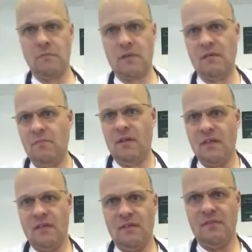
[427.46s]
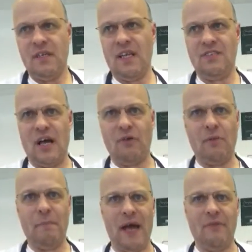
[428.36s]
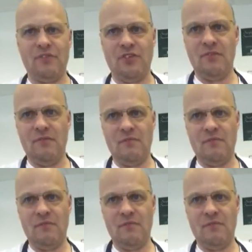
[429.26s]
there's no comparison, is there, for quality?